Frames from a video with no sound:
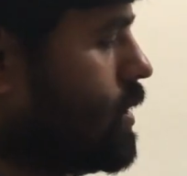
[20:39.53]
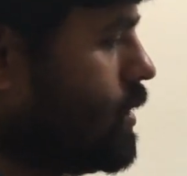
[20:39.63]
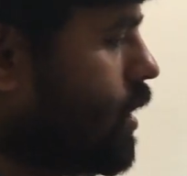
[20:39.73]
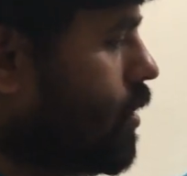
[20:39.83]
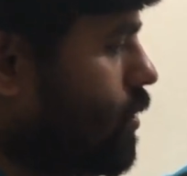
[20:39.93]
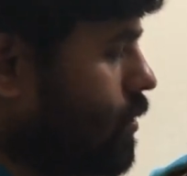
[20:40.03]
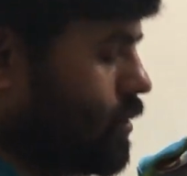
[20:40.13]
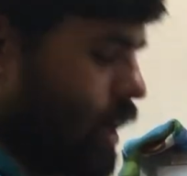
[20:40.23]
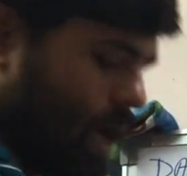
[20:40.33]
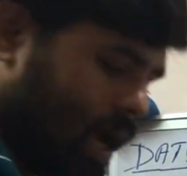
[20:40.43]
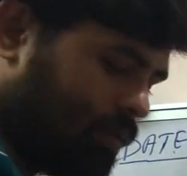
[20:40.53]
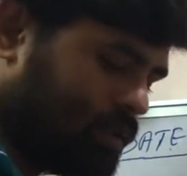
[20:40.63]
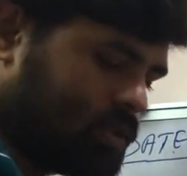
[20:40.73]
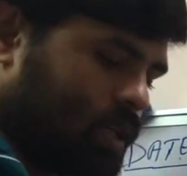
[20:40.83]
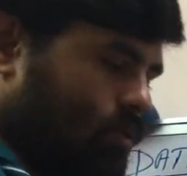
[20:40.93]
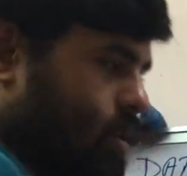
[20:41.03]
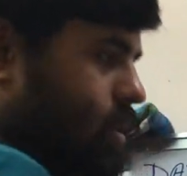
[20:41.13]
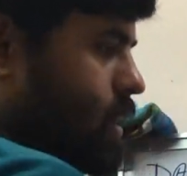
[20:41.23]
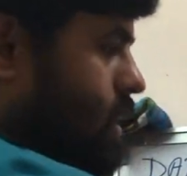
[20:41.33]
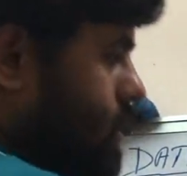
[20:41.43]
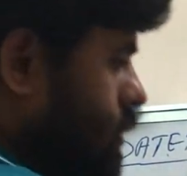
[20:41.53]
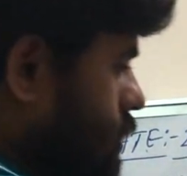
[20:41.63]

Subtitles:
Now I will say one thing,